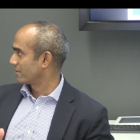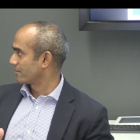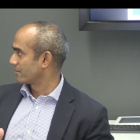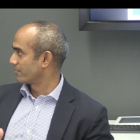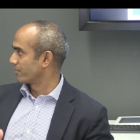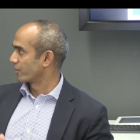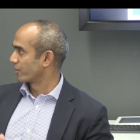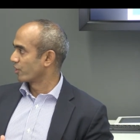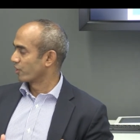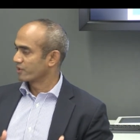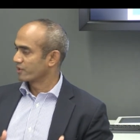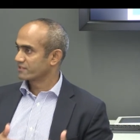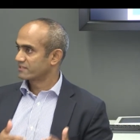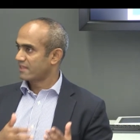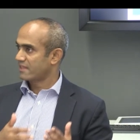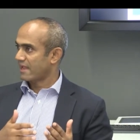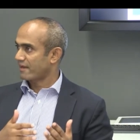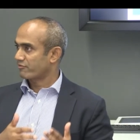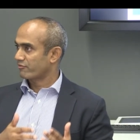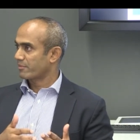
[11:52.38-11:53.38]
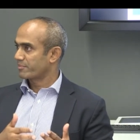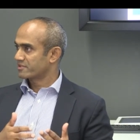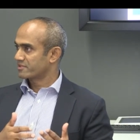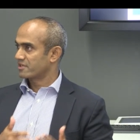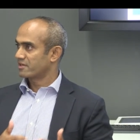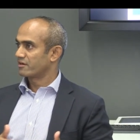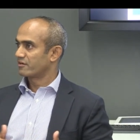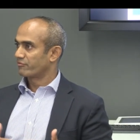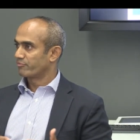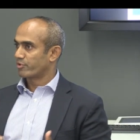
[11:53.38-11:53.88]
because that
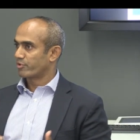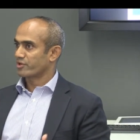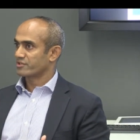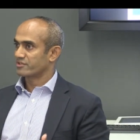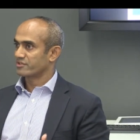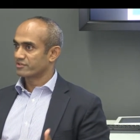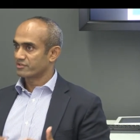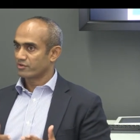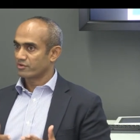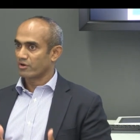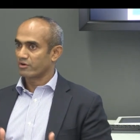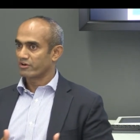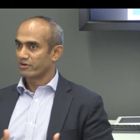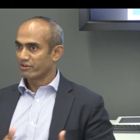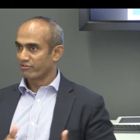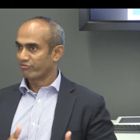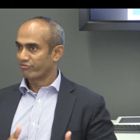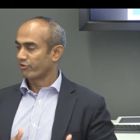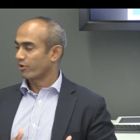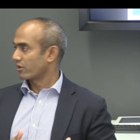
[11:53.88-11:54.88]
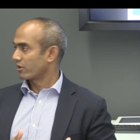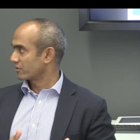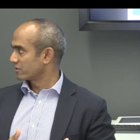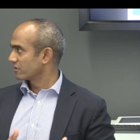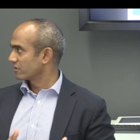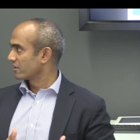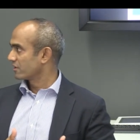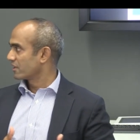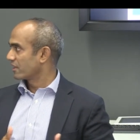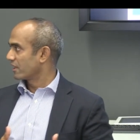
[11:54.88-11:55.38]
representative process is already fraught
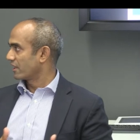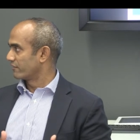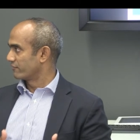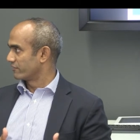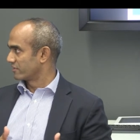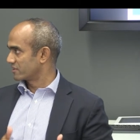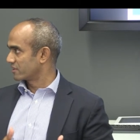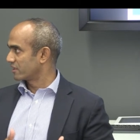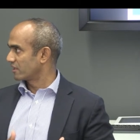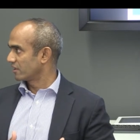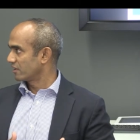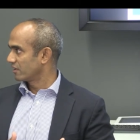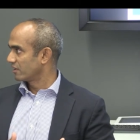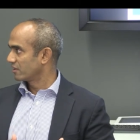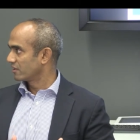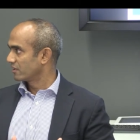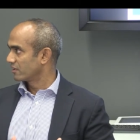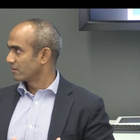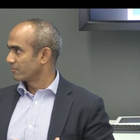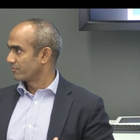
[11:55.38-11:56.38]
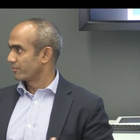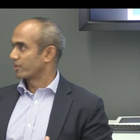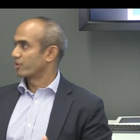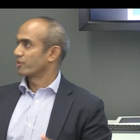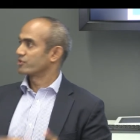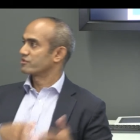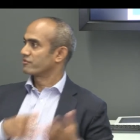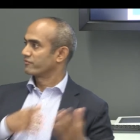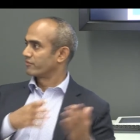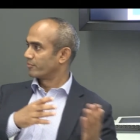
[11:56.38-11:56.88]
and risky
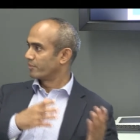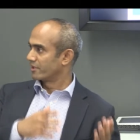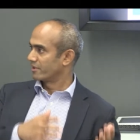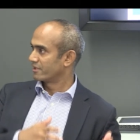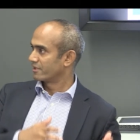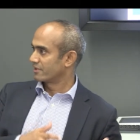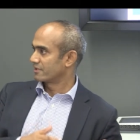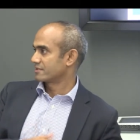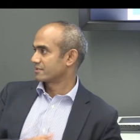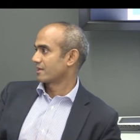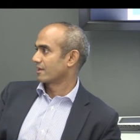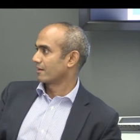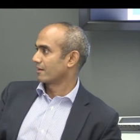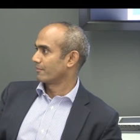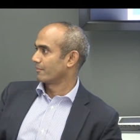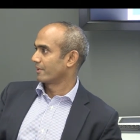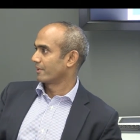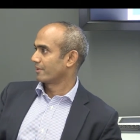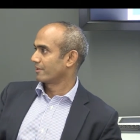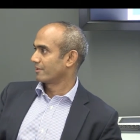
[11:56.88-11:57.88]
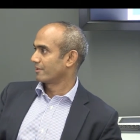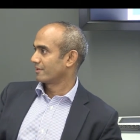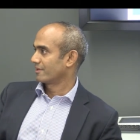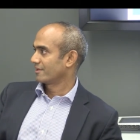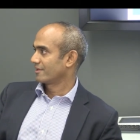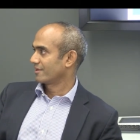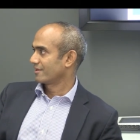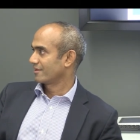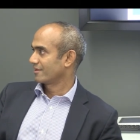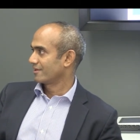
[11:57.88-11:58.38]
because of the political settlement.
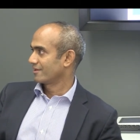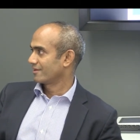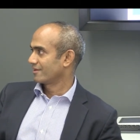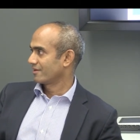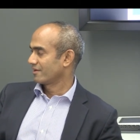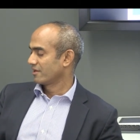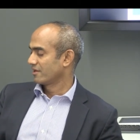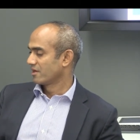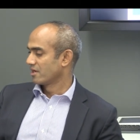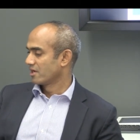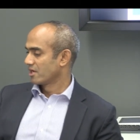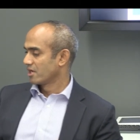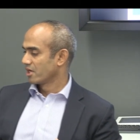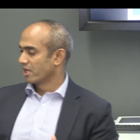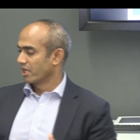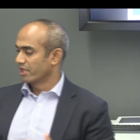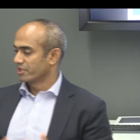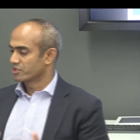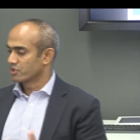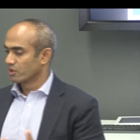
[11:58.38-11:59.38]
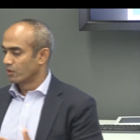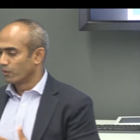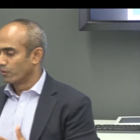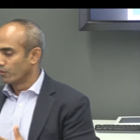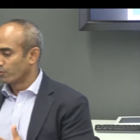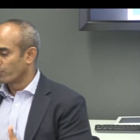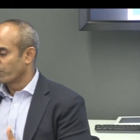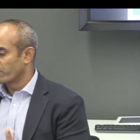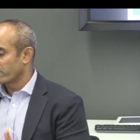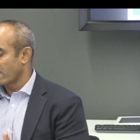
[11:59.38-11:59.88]
And
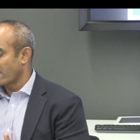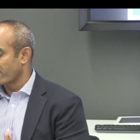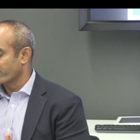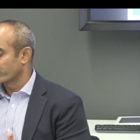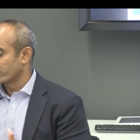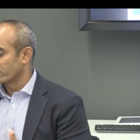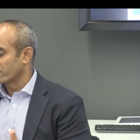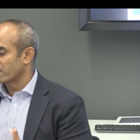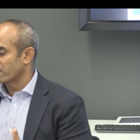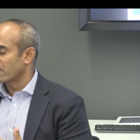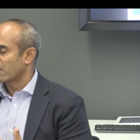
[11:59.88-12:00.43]
so we have to think